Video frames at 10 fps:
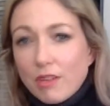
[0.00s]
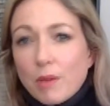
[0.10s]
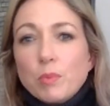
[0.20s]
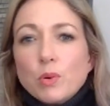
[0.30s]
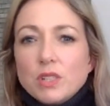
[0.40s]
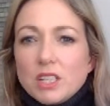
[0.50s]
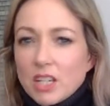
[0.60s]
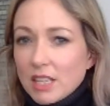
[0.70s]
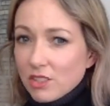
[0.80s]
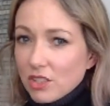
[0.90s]
poor
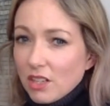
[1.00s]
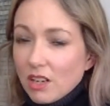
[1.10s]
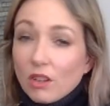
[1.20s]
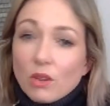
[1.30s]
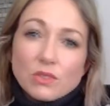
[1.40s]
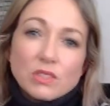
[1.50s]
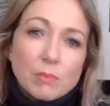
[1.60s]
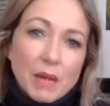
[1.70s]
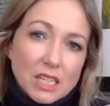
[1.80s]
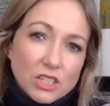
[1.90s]
digestion and
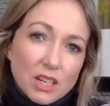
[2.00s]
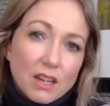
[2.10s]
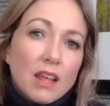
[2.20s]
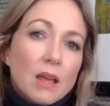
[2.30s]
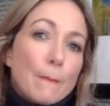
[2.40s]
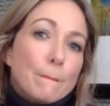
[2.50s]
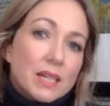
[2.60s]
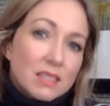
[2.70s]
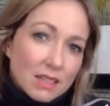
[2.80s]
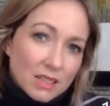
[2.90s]
constipation,
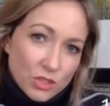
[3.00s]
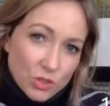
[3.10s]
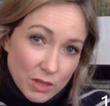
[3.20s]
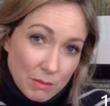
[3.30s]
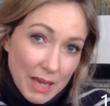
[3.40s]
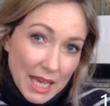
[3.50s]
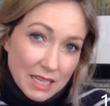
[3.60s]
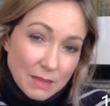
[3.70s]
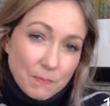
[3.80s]
muscle and joint pain.